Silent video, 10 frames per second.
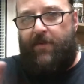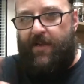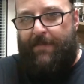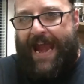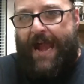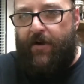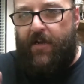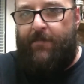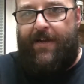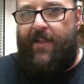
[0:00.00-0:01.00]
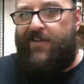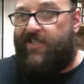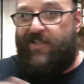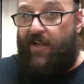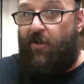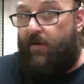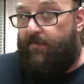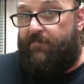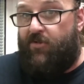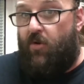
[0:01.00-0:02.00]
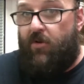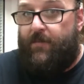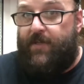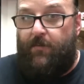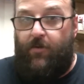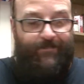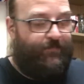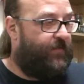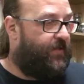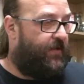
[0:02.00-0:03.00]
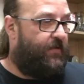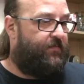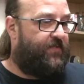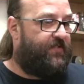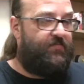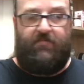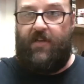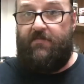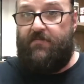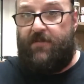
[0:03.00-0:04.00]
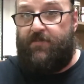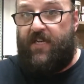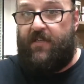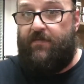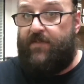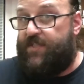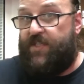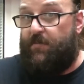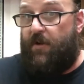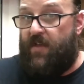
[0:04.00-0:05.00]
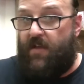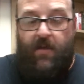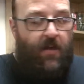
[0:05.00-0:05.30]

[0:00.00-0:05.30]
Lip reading: mean to be arrogant about that, I just don't like corn cobs anymore. So, it's, you know, subjective, it's just my thing.